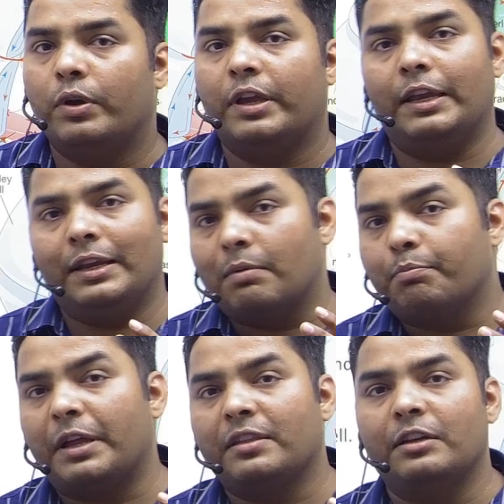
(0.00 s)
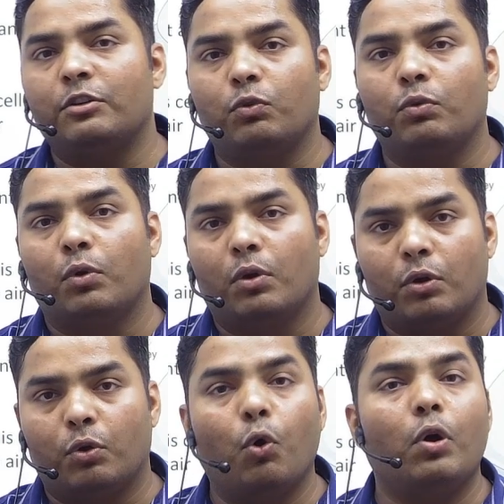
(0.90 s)
in comparison to
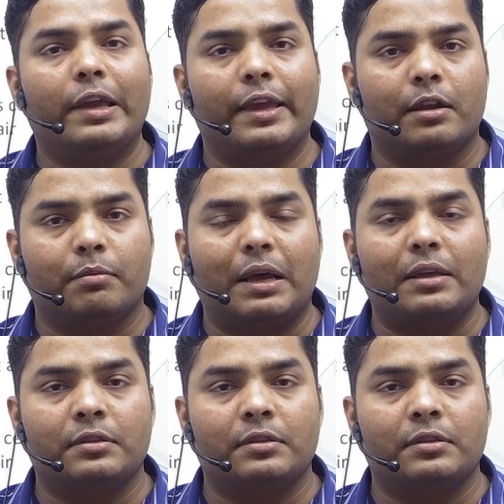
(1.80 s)
cold air mass.